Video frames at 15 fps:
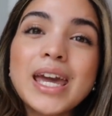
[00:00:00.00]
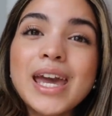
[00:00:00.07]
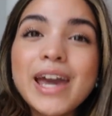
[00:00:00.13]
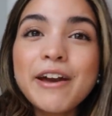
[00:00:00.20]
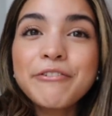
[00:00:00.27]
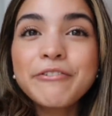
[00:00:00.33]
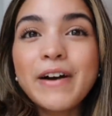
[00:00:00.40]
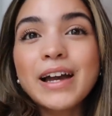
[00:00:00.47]

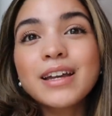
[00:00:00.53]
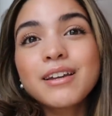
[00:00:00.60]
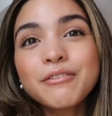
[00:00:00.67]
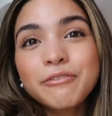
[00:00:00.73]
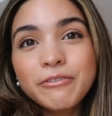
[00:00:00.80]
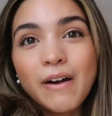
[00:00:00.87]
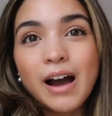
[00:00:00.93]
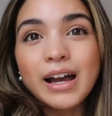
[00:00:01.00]
If I
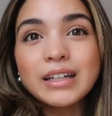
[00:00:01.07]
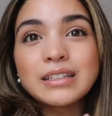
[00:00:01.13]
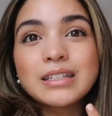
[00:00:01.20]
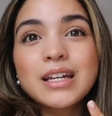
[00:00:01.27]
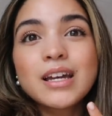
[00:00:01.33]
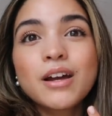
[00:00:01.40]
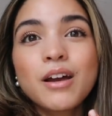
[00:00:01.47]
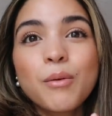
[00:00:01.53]
can
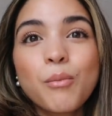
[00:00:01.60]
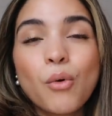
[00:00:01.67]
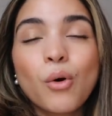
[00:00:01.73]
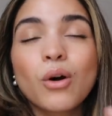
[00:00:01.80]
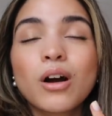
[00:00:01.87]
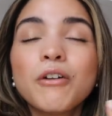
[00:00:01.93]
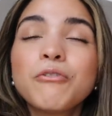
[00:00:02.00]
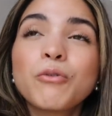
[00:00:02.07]
find
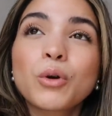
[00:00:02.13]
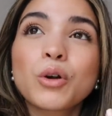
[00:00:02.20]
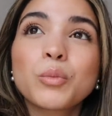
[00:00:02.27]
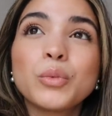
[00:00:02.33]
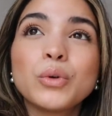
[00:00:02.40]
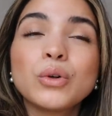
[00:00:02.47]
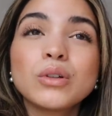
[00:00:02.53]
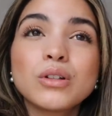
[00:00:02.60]
more
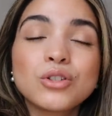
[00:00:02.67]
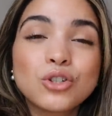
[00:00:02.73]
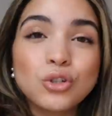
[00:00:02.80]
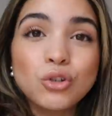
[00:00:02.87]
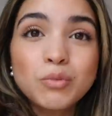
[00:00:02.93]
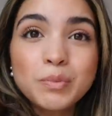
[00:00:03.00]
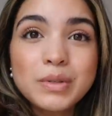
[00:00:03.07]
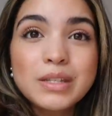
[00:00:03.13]
affordable
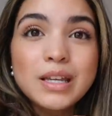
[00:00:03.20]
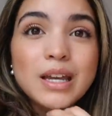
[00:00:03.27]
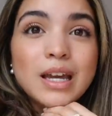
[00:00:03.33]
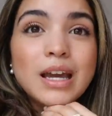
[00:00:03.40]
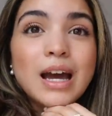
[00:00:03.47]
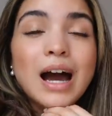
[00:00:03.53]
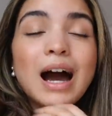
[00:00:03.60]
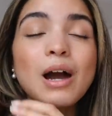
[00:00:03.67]
dupes,
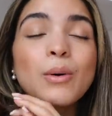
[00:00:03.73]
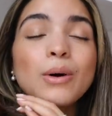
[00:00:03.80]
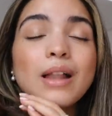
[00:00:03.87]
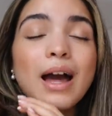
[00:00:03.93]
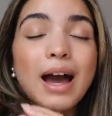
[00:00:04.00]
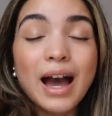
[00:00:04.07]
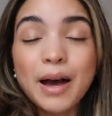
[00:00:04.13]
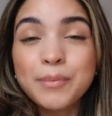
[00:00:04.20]
I
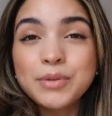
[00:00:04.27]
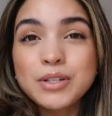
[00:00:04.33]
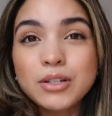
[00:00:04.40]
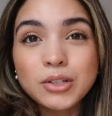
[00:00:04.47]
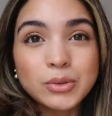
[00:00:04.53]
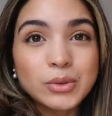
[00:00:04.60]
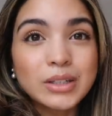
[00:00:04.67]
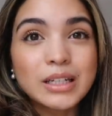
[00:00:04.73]
will
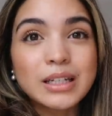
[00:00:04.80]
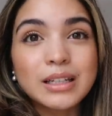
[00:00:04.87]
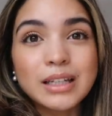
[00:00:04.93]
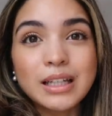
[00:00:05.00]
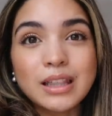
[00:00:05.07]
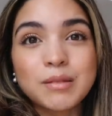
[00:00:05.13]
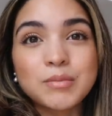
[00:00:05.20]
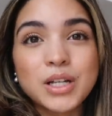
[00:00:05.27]
absolutely
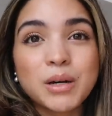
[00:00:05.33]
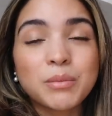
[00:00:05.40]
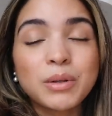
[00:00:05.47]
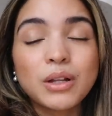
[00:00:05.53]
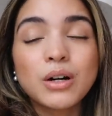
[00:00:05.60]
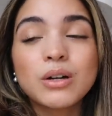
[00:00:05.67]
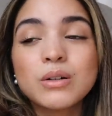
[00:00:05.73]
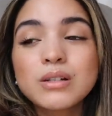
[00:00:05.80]
link them down
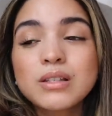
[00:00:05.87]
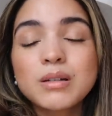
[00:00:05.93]
below.